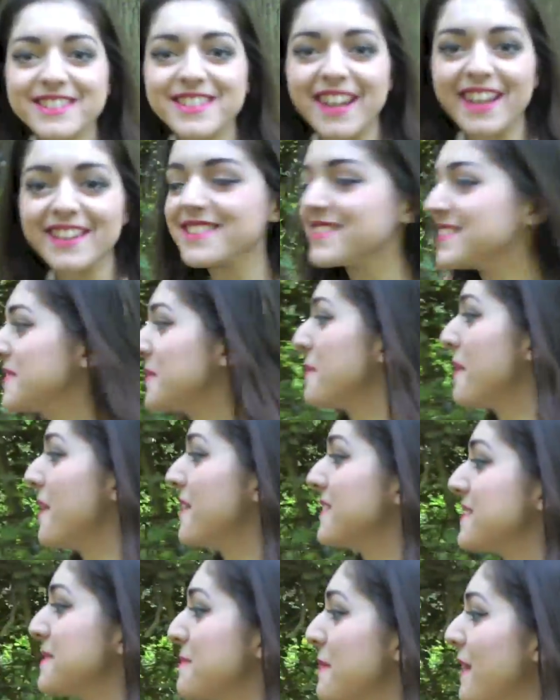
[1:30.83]
chatting with the
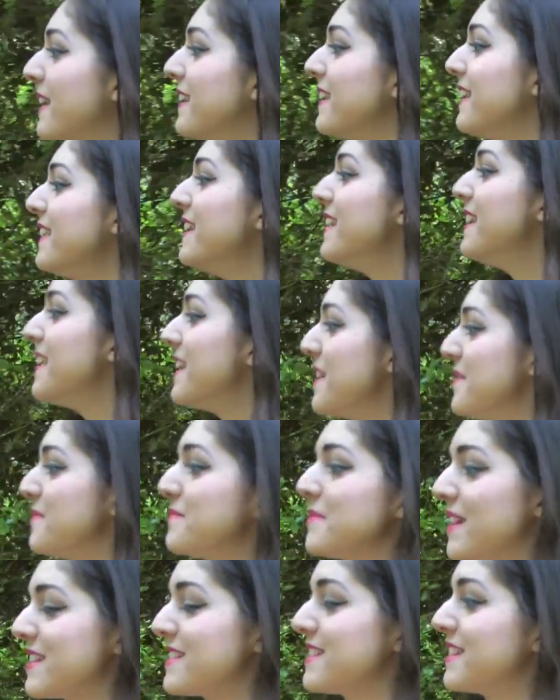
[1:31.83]
passers-by. I
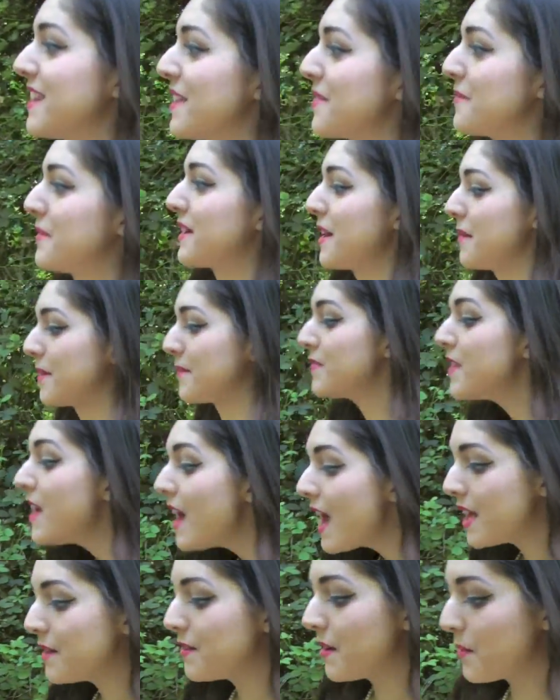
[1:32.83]
can see another one coming.
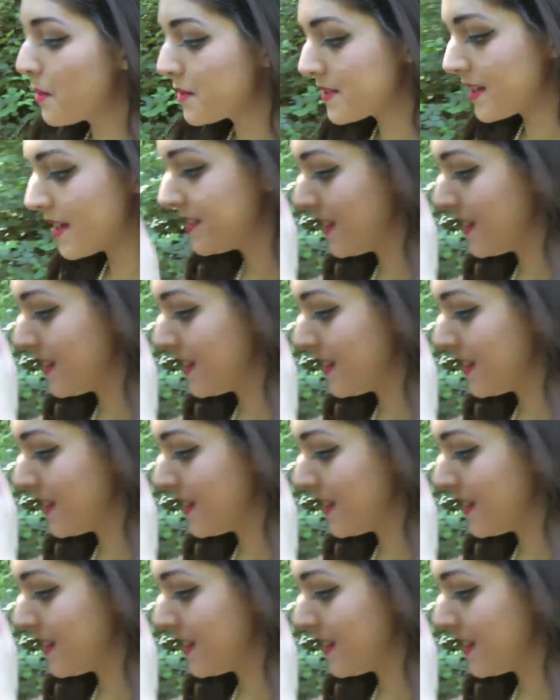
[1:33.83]
Anyway, what was I